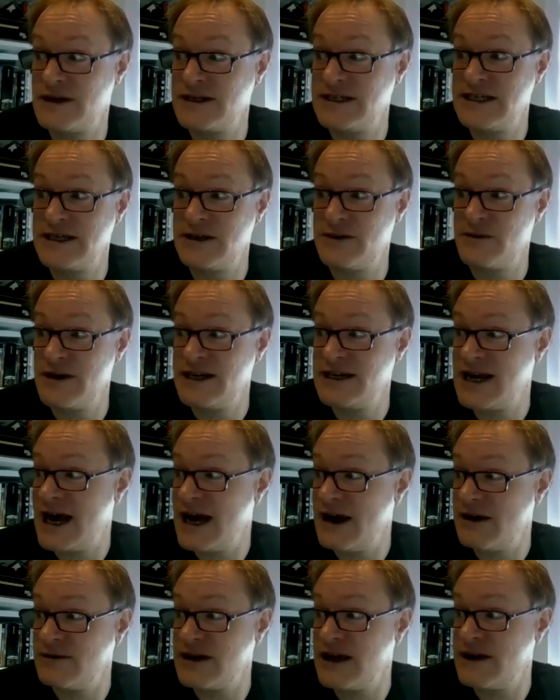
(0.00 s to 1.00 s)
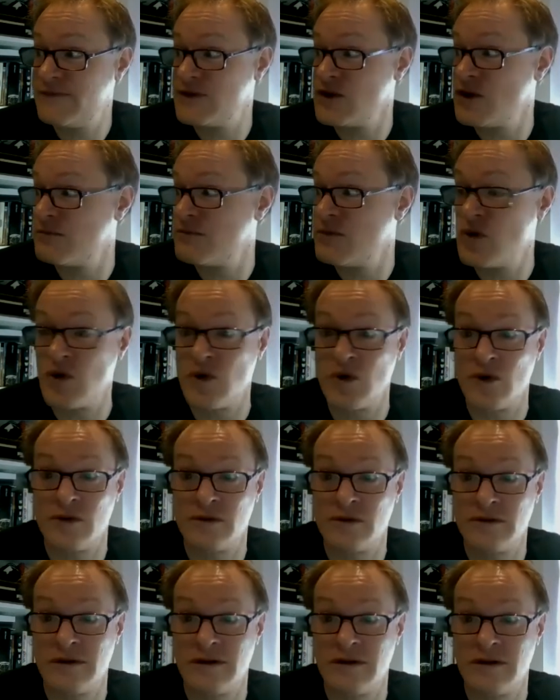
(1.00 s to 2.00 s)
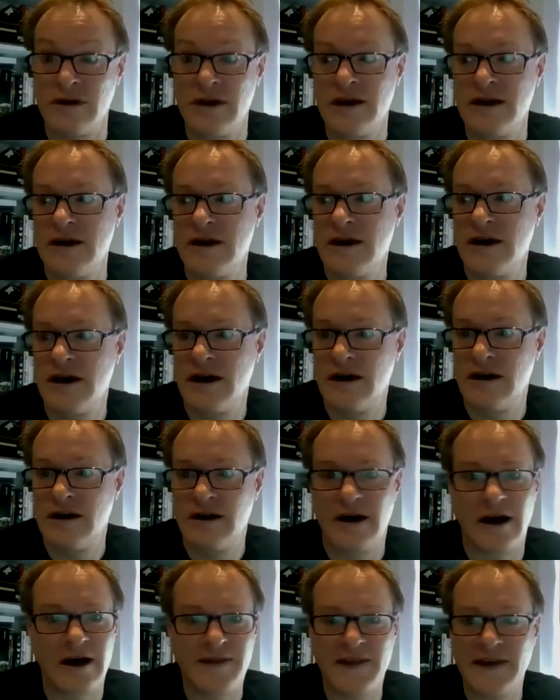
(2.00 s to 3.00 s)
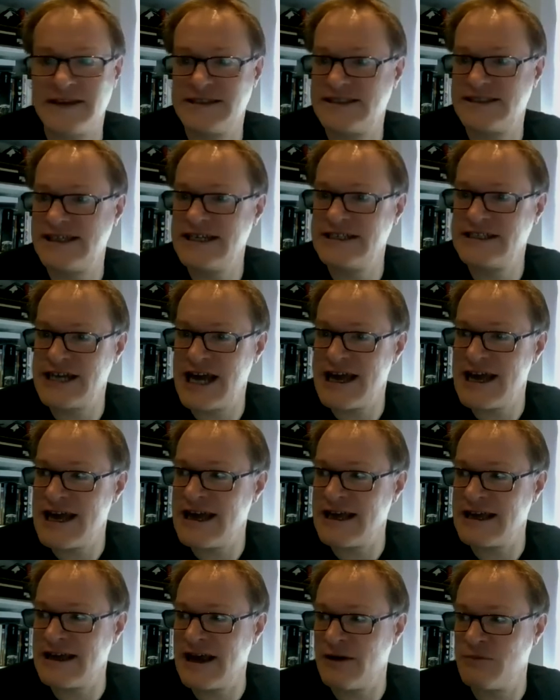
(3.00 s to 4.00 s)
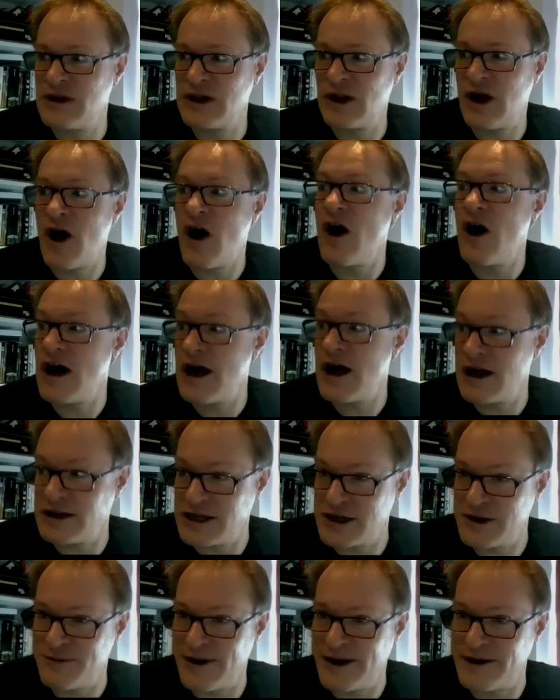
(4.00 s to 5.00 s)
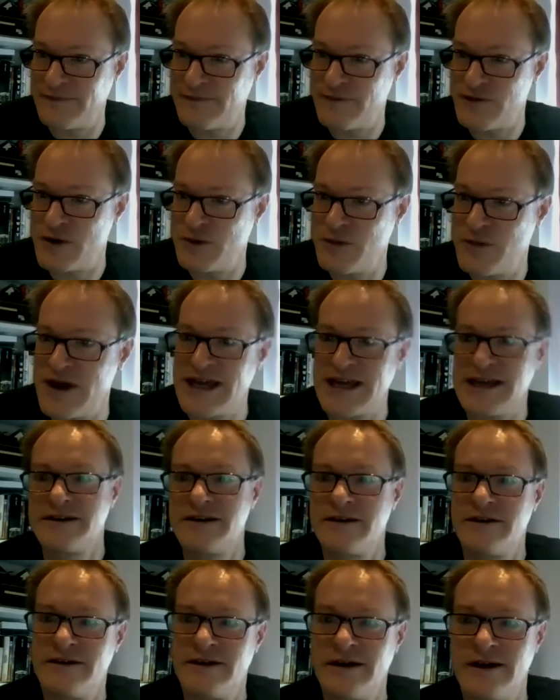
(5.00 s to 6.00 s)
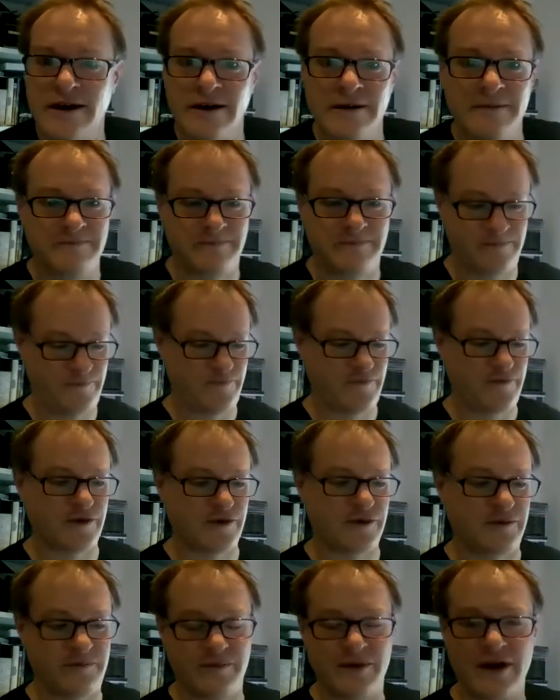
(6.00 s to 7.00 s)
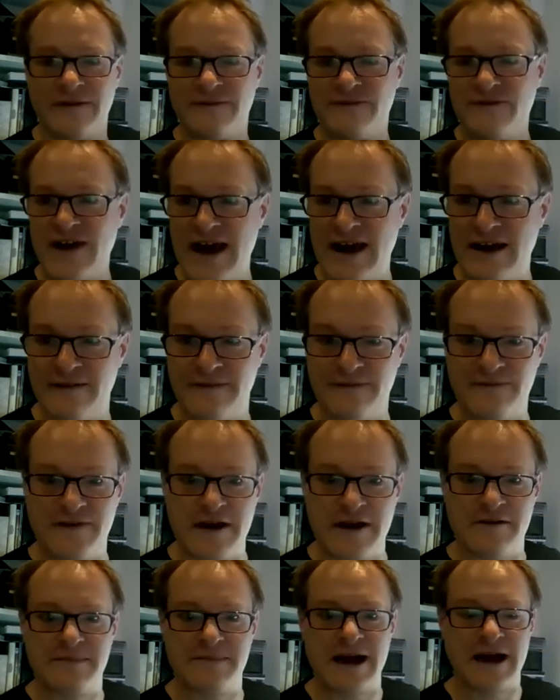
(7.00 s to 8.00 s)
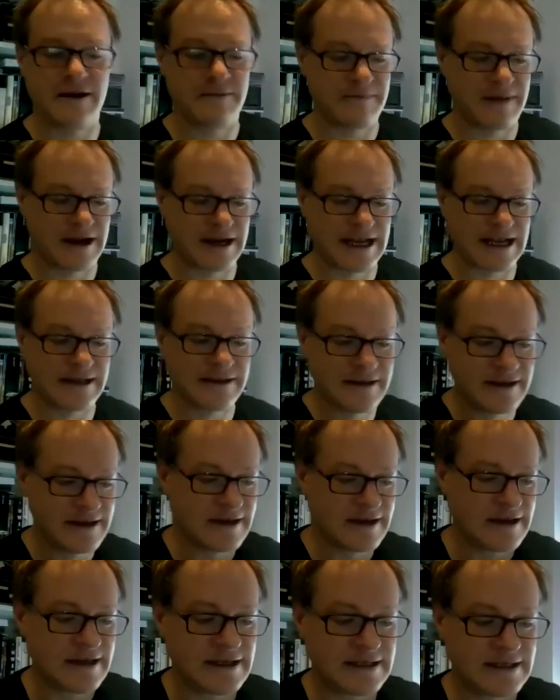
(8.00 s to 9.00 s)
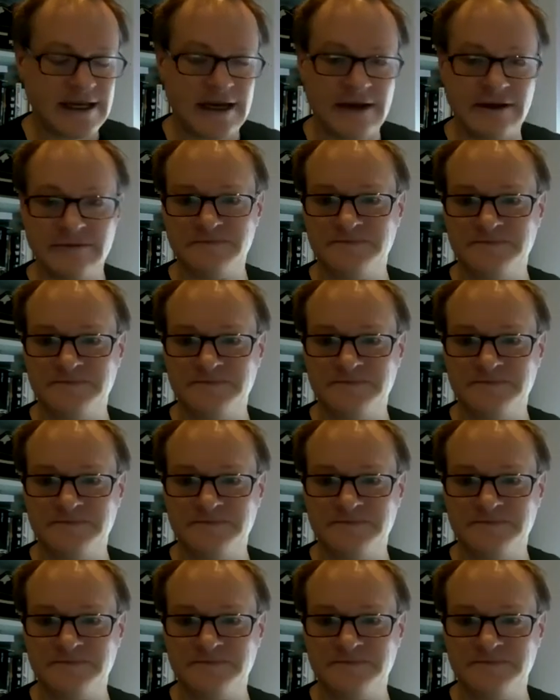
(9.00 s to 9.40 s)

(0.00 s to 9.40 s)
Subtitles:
quid now, if not more. I think CJE will hire you one for a week for a fair amount of money. So